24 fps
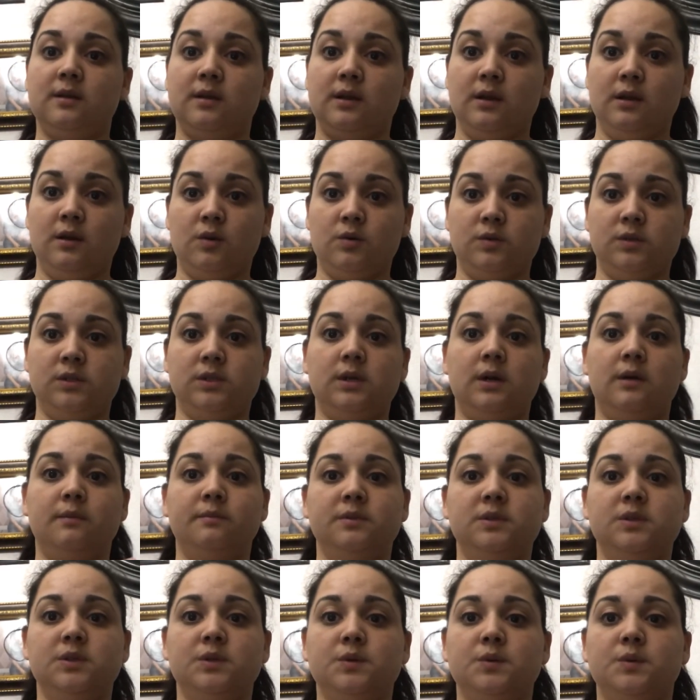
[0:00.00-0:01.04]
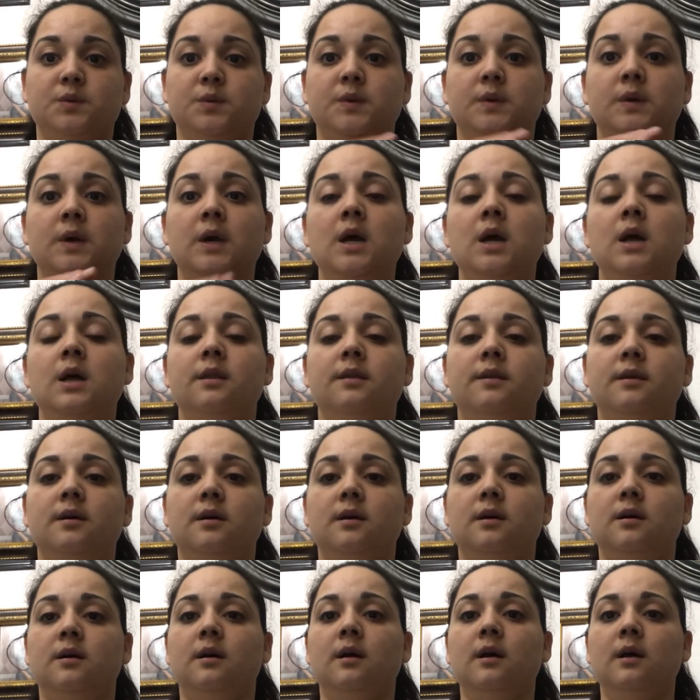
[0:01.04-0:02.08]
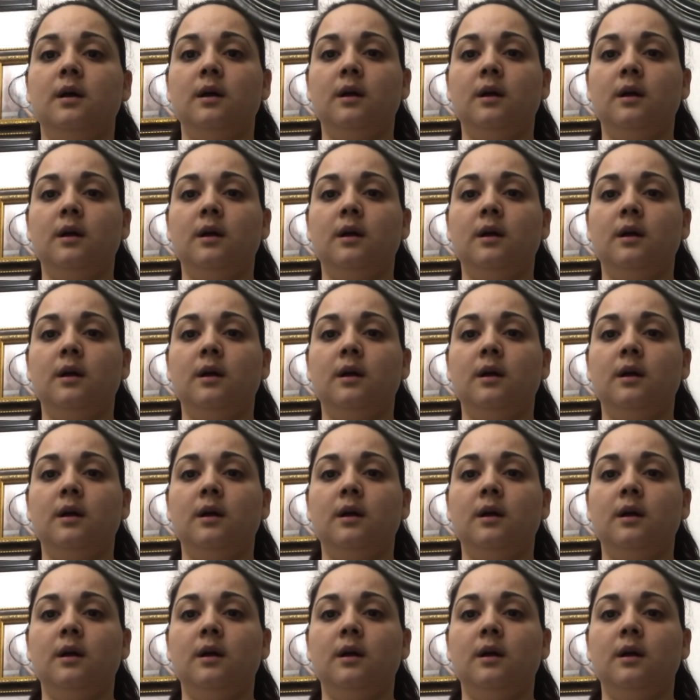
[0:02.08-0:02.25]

then it goes up to the